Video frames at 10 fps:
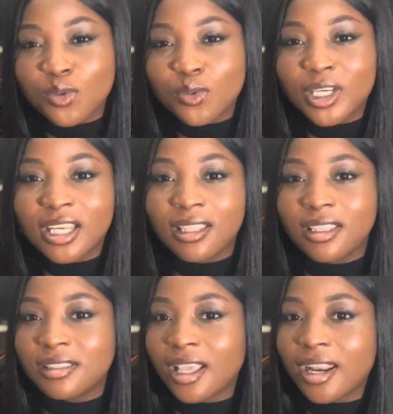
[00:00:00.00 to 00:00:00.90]
What are the
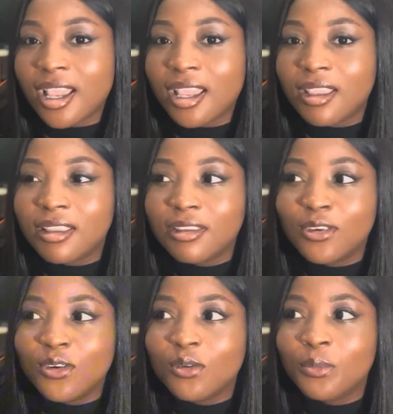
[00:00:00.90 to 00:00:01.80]
things that I,
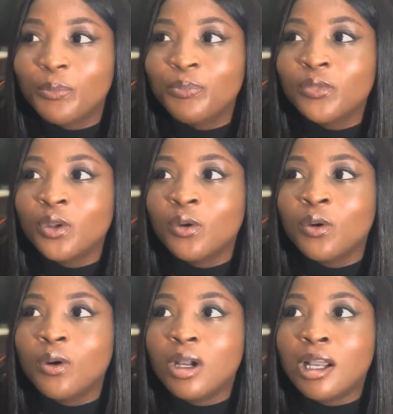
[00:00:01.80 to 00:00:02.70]
you
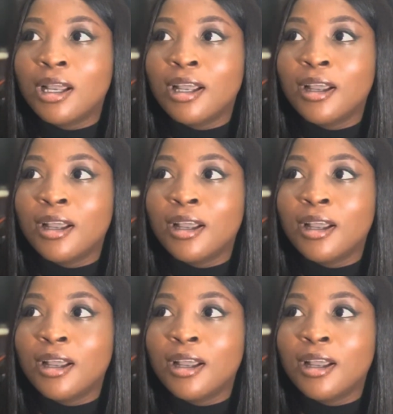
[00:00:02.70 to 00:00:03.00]
know,